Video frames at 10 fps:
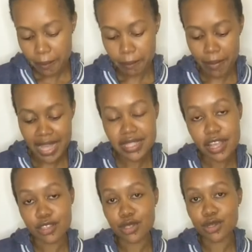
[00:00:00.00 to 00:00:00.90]
Mars
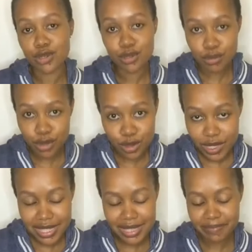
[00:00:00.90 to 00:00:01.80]
has 2
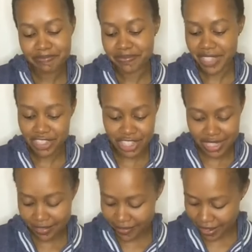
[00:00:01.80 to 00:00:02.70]
moons.
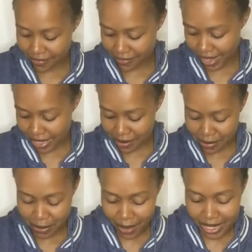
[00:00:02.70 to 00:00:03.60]
Just a fun fact,
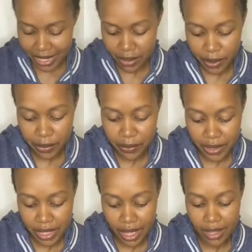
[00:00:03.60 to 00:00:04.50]
but one day when
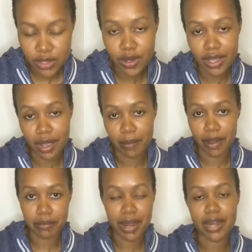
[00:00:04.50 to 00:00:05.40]
we are talking
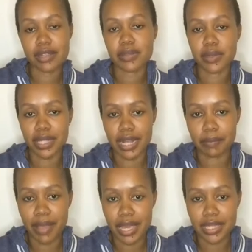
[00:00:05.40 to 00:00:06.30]
about planets, we'll
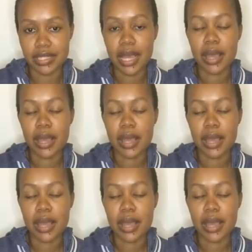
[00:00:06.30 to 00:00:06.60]
unpack it.